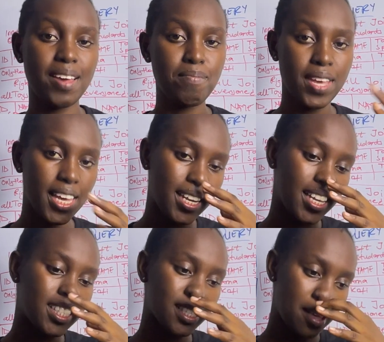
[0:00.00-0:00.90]
and making
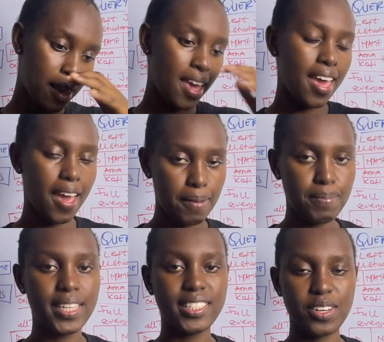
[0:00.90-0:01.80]
it a
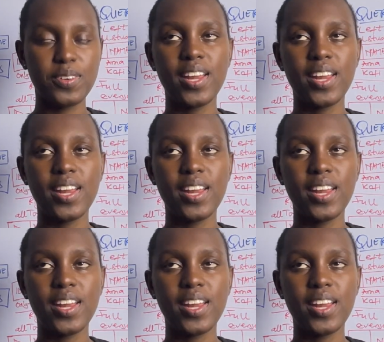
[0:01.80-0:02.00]
big deal.